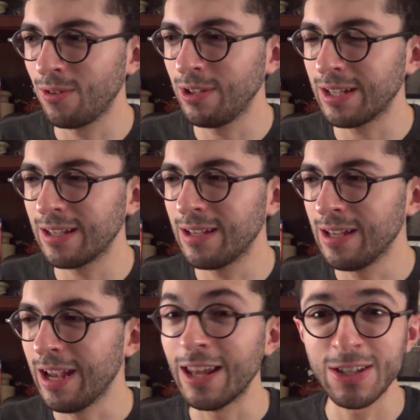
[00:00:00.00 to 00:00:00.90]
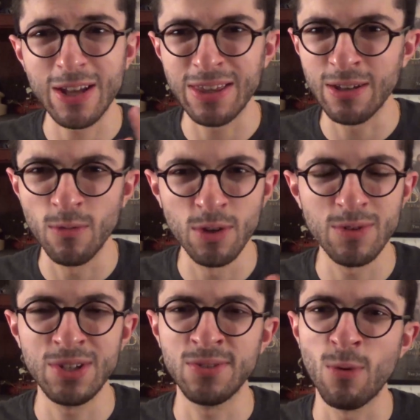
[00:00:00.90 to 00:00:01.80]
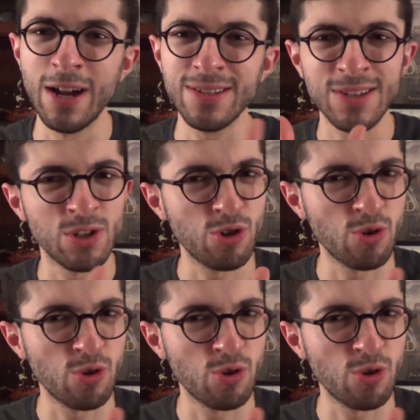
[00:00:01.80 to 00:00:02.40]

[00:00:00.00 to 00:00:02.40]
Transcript: Like, and that's, I think, one of the reasons why it's his